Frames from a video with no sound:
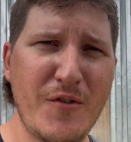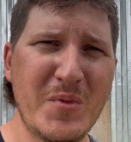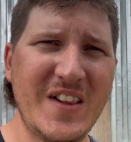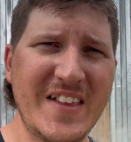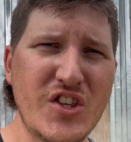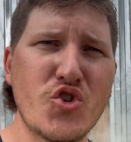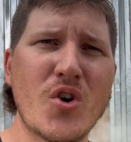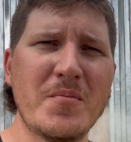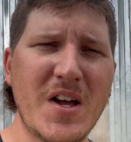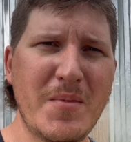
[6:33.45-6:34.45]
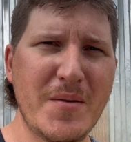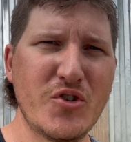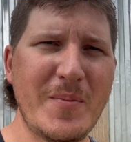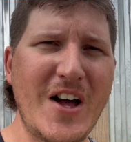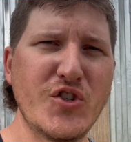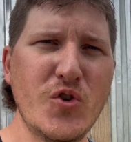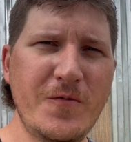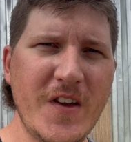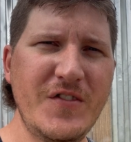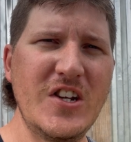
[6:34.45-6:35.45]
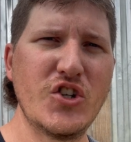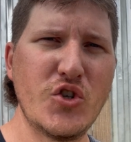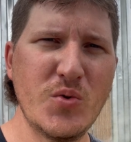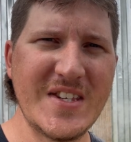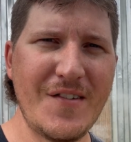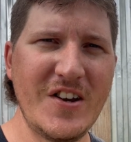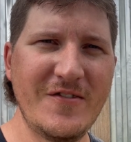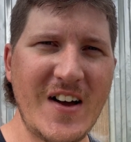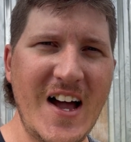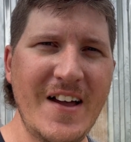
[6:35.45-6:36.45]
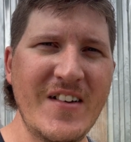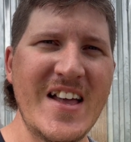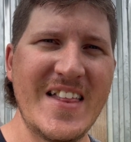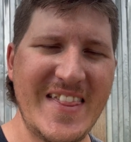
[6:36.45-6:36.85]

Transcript: I'm gonna let the drum come up to about 250 to 275.